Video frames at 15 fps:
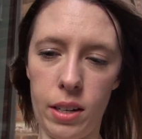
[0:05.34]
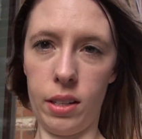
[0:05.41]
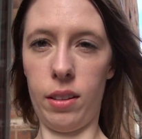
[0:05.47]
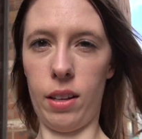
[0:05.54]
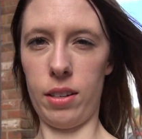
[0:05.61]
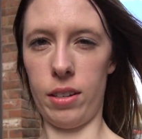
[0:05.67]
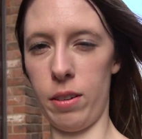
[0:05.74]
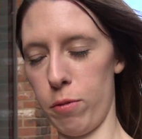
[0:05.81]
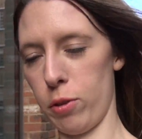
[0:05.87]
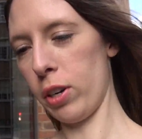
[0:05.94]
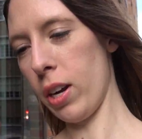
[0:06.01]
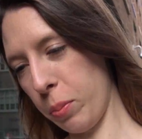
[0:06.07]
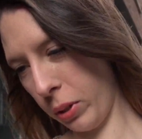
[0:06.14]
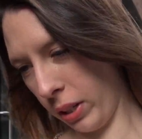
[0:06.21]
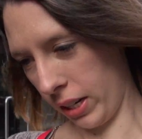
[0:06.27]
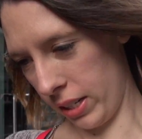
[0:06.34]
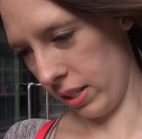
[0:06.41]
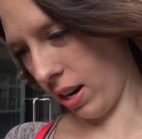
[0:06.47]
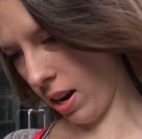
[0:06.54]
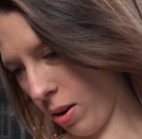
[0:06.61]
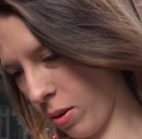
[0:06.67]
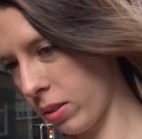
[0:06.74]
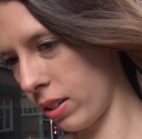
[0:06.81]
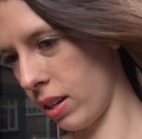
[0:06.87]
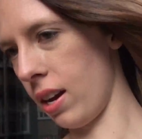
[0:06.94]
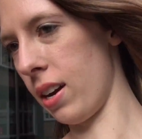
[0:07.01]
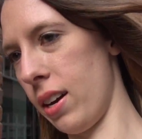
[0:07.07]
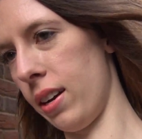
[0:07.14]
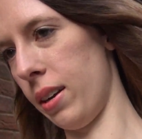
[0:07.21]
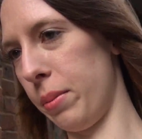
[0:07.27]
in London for a couple days now,
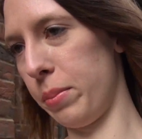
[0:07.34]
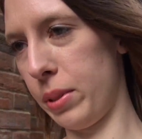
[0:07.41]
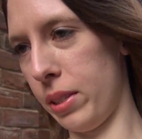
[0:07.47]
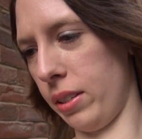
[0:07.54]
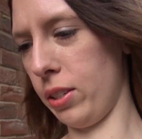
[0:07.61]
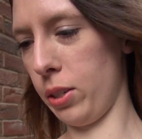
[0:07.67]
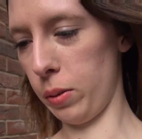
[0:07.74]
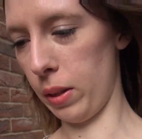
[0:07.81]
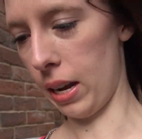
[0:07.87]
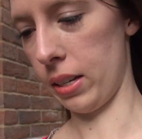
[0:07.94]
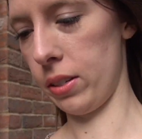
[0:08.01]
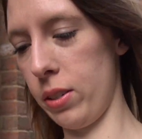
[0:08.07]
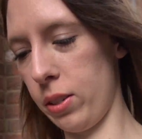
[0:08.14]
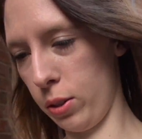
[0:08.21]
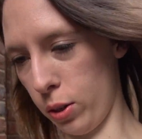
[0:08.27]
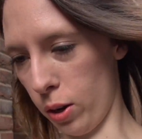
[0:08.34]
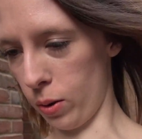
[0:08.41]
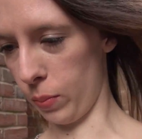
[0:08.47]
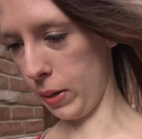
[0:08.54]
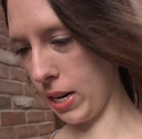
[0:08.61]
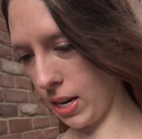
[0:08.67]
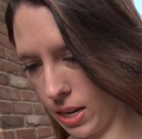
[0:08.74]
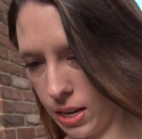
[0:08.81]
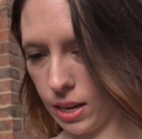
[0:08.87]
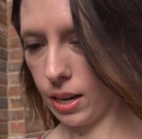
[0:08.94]
since you last saw me,